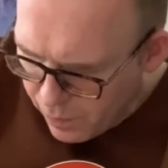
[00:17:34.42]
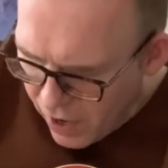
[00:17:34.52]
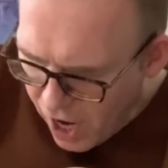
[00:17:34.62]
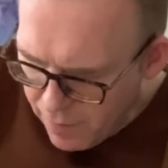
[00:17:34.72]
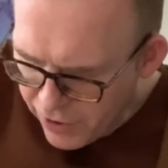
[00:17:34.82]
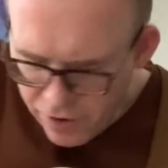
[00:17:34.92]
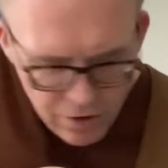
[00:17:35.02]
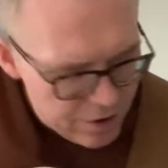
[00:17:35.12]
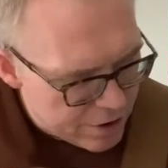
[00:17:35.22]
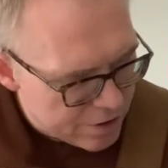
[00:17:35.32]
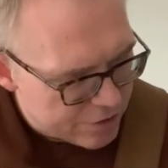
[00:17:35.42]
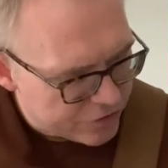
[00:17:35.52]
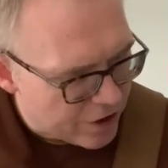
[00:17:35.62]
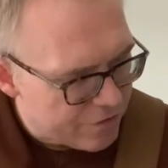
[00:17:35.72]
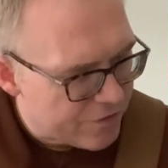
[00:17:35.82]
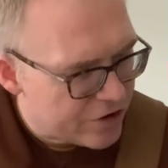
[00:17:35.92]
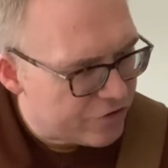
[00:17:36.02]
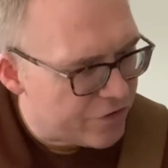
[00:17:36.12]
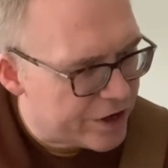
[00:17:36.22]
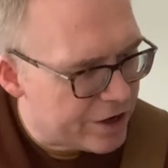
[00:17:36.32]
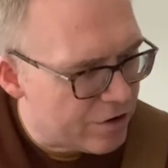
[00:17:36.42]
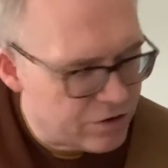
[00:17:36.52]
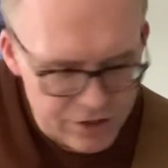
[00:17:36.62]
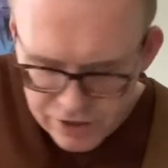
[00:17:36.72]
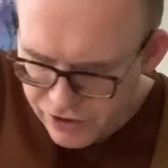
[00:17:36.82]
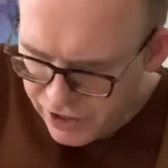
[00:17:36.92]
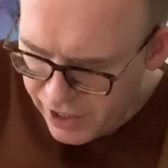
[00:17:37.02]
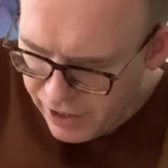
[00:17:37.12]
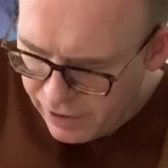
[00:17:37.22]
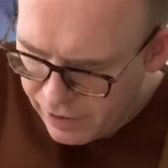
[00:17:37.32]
hammering on the sort of first finger onto the G,